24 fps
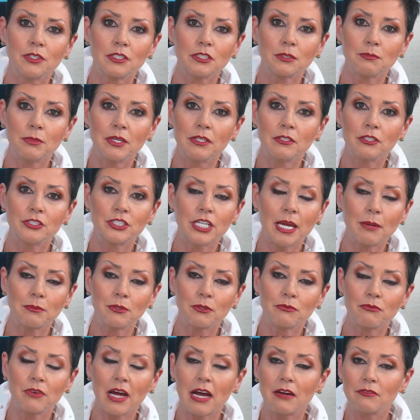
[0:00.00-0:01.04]
1 Peter
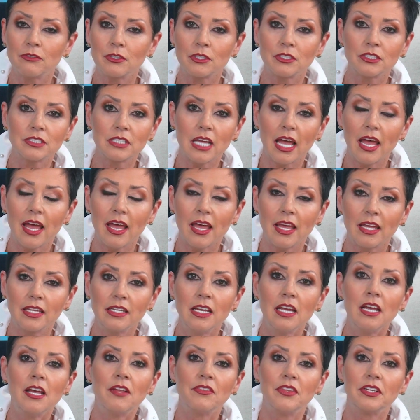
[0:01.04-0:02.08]
chapter 5, verse
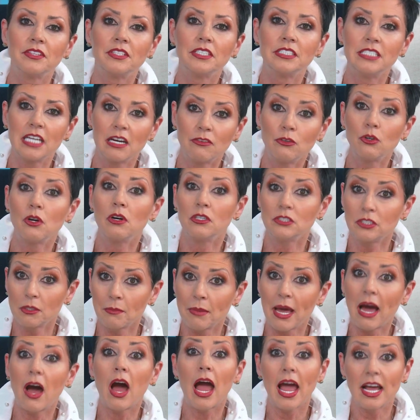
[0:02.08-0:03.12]
8, that the devil goes
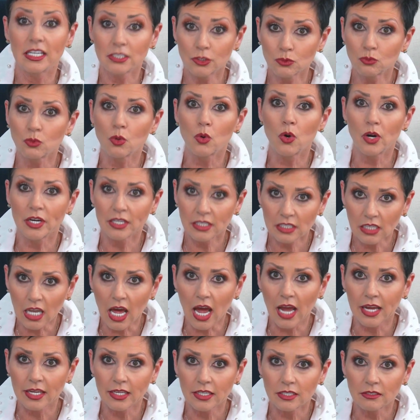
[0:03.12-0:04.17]
about as a roaring
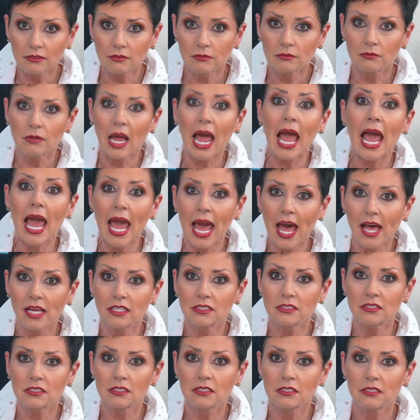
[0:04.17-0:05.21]
lion.
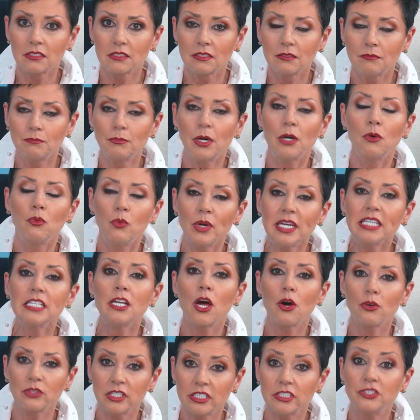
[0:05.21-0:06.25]
But we
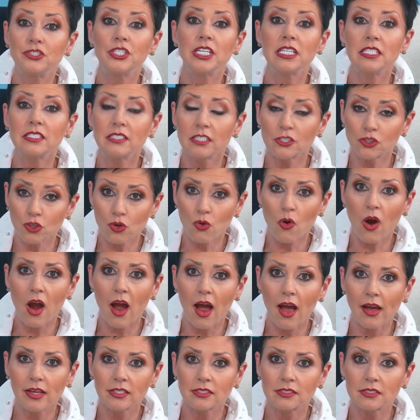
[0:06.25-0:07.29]
know that Jesus
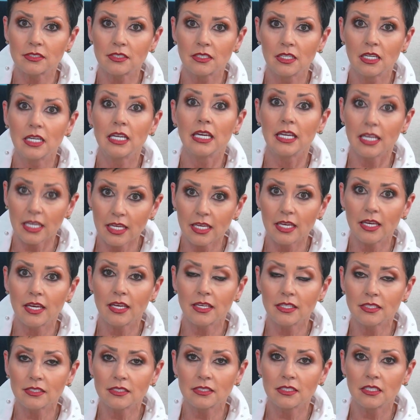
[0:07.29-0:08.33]
Christ
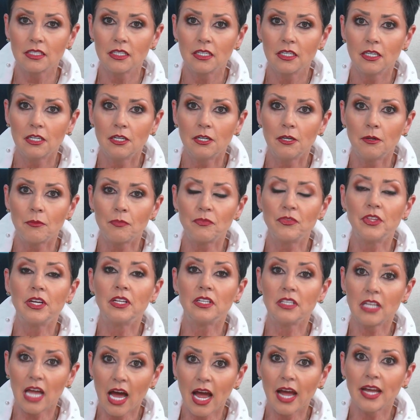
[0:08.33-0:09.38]
is
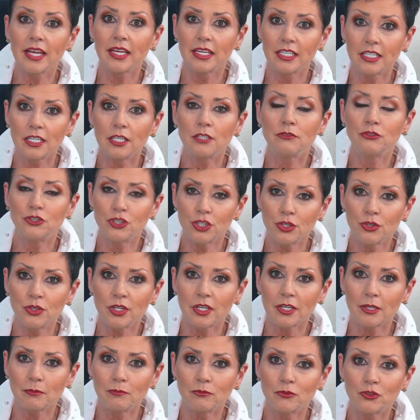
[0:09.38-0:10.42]
the Lion of
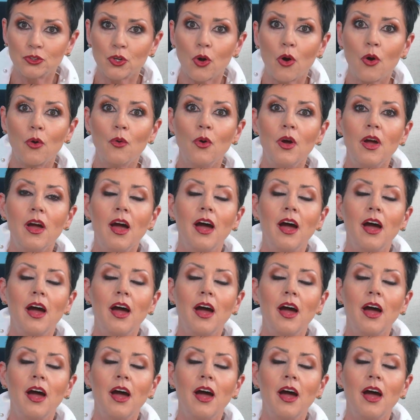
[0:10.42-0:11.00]
Judah. So